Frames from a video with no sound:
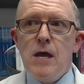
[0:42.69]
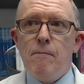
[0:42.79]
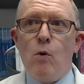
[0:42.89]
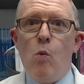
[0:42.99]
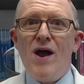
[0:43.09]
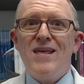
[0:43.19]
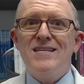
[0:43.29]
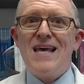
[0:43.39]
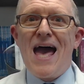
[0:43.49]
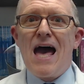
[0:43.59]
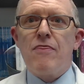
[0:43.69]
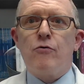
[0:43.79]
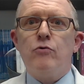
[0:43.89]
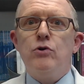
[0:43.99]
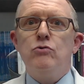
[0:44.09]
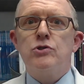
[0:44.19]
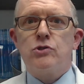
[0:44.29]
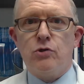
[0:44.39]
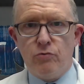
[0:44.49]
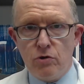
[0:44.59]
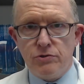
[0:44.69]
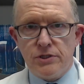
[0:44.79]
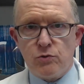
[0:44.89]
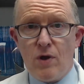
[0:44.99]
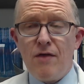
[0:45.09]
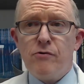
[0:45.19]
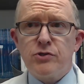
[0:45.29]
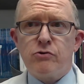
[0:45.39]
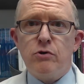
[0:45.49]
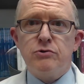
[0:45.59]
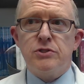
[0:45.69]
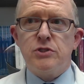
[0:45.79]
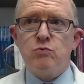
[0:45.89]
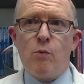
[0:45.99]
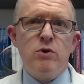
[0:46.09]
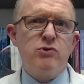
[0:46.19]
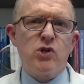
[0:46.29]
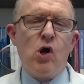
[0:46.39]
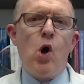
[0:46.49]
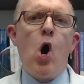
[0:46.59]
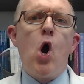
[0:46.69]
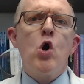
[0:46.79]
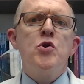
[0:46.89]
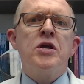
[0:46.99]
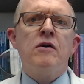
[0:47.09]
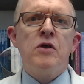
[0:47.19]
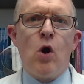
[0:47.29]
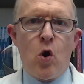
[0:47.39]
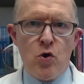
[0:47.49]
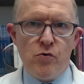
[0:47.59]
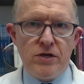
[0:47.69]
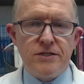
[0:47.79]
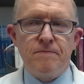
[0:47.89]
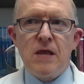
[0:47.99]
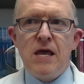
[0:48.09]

But what is atherosclerosis? Well, atherosclerosis is what we used to call hardening of the arteries.